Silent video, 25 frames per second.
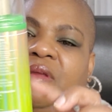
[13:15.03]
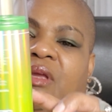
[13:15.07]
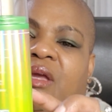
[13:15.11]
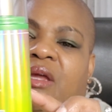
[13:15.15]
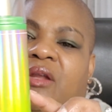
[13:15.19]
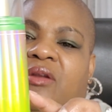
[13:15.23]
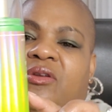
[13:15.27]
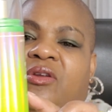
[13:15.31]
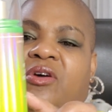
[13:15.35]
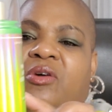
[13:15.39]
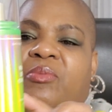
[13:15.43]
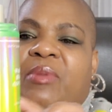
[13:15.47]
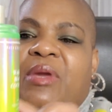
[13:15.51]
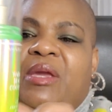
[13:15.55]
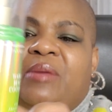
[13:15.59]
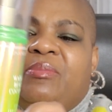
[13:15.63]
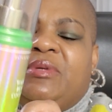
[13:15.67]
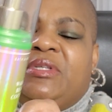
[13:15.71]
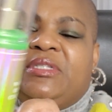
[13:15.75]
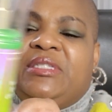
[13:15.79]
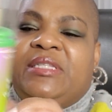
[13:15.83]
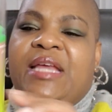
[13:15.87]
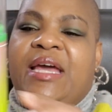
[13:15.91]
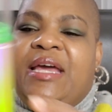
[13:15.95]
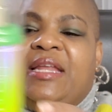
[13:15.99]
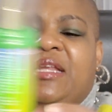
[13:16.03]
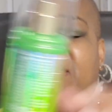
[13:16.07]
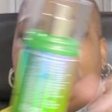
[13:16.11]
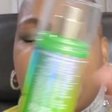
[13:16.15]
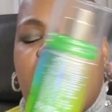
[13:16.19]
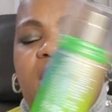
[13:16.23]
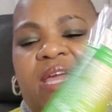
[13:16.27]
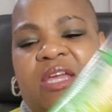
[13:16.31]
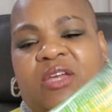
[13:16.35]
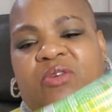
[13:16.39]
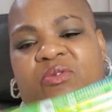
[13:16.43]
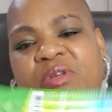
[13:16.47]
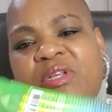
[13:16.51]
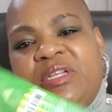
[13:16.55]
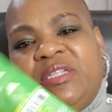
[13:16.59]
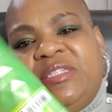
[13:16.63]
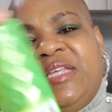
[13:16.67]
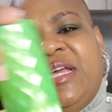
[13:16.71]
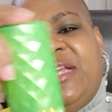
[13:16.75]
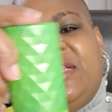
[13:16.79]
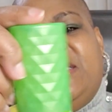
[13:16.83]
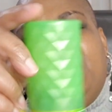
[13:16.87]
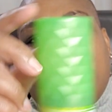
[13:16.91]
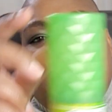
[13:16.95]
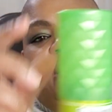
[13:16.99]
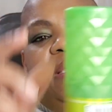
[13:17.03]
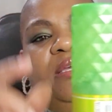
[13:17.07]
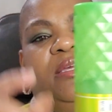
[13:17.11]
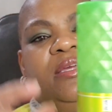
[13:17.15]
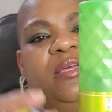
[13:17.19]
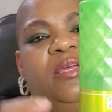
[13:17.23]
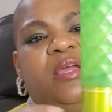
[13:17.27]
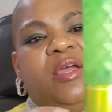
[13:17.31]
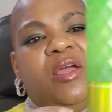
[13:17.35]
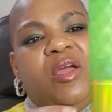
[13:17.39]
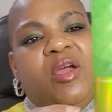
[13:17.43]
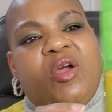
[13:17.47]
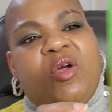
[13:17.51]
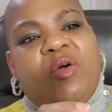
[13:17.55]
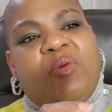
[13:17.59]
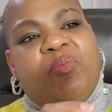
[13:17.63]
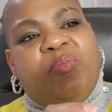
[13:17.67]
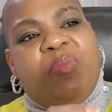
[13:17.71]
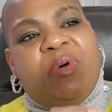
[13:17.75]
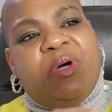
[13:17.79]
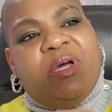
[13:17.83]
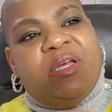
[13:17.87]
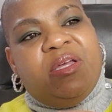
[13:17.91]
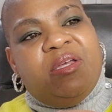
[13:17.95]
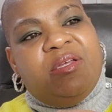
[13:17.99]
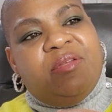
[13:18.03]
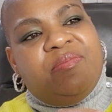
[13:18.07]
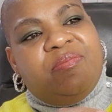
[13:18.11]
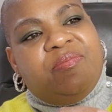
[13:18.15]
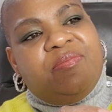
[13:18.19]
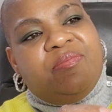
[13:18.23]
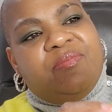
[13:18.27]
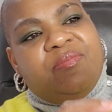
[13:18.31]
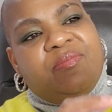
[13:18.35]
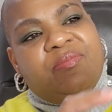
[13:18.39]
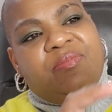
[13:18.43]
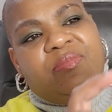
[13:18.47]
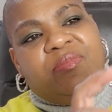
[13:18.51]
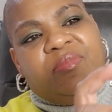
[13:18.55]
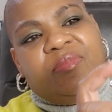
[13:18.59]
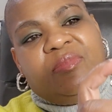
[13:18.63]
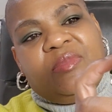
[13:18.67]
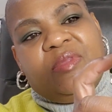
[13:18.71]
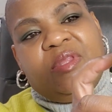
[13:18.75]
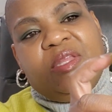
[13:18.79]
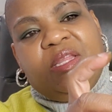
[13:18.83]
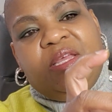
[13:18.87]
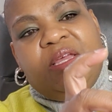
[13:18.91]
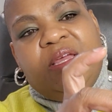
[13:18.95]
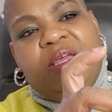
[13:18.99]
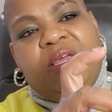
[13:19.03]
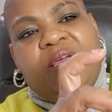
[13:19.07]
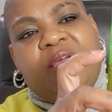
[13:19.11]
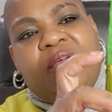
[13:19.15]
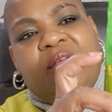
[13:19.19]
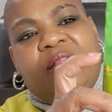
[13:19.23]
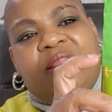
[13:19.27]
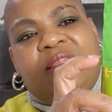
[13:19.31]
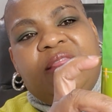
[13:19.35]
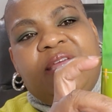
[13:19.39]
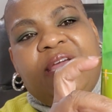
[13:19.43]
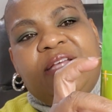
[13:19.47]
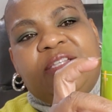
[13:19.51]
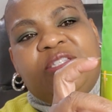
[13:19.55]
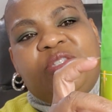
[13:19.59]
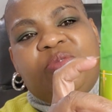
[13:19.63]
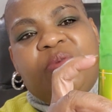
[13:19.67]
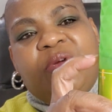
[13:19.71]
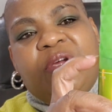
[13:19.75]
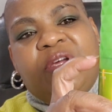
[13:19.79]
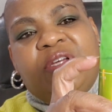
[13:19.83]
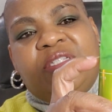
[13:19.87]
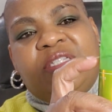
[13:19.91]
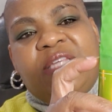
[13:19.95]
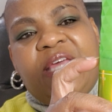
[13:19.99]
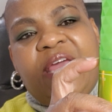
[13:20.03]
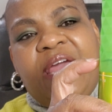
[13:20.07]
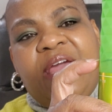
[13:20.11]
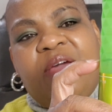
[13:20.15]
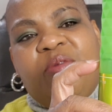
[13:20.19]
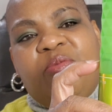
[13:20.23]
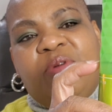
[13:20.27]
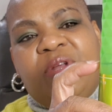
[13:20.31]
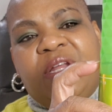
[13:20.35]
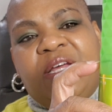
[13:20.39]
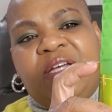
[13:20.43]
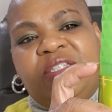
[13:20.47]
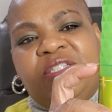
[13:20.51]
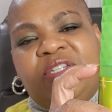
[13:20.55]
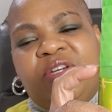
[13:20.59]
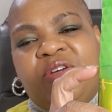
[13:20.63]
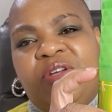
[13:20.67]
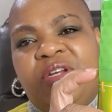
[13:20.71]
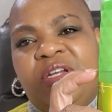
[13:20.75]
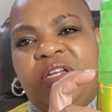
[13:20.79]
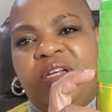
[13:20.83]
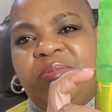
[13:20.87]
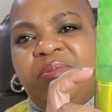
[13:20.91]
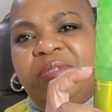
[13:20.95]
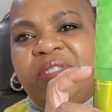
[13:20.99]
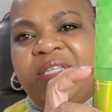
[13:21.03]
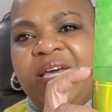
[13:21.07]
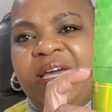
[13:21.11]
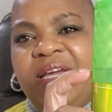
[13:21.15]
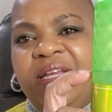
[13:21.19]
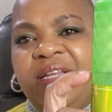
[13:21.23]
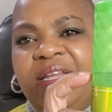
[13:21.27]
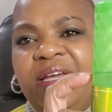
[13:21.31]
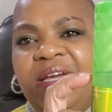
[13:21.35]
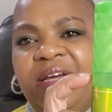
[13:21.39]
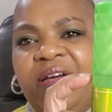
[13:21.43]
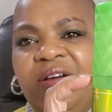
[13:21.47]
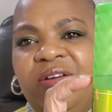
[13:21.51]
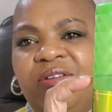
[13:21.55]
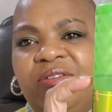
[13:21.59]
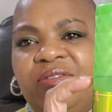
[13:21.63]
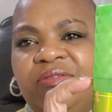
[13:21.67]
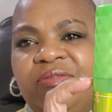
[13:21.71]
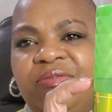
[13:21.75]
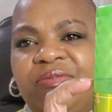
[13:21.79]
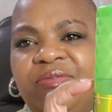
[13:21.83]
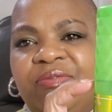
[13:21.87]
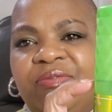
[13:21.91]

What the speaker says: I don't know, maybe it's not as accurate as I think, but that's where it's at when I turn it upside down.